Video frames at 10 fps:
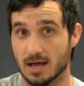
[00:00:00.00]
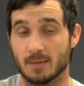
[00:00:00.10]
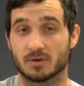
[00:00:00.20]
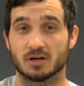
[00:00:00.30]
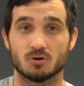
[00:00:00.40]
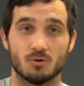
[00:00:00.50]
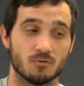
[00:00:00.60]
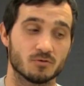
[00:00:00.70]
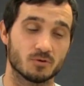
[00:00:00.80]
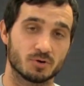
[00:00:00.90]
I'm going to go
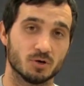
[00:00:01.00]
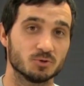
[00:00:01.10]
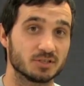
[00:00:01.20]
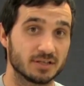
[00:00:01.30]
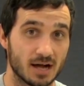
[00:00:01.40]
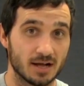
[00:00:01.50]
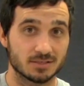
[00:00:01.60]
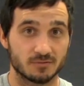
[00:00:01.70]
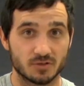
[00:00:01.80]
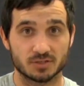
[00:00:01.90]
over the pros and
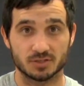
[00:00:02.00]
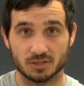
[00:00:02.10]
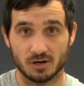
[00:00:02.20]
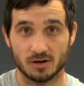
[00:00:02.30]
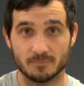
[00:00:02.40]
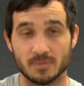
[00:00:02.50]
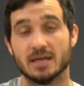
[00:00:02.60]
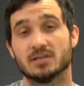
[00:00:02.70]
cons of this guitar